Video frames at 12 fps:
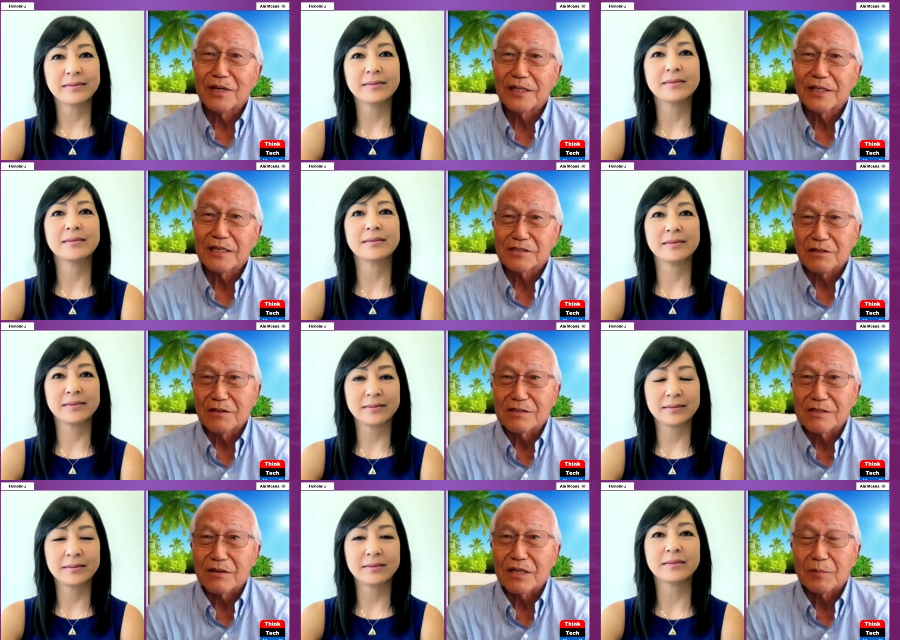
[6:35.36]
Speaker 1: I wanted as long as
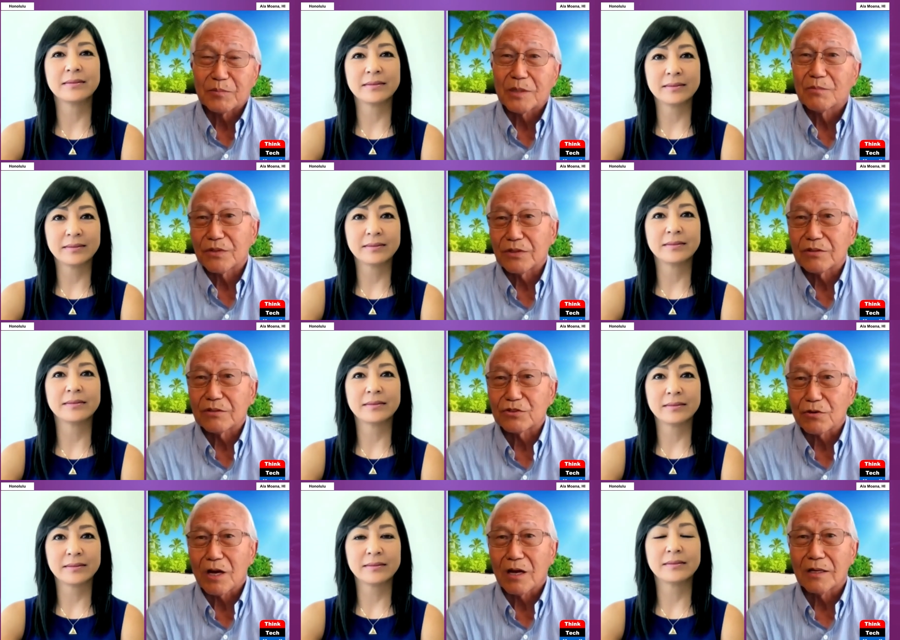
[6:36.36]
I kept up with your
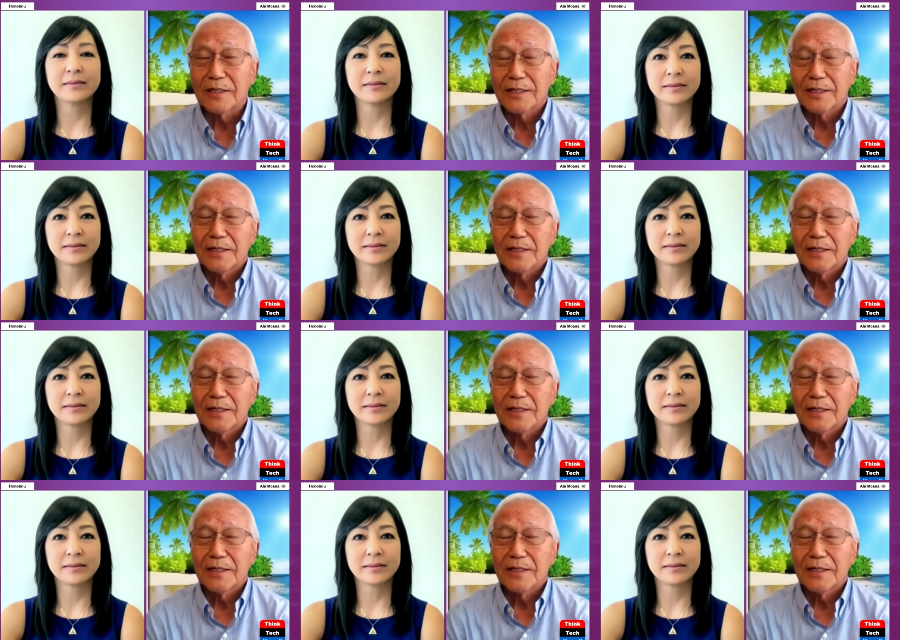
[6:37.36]
draw.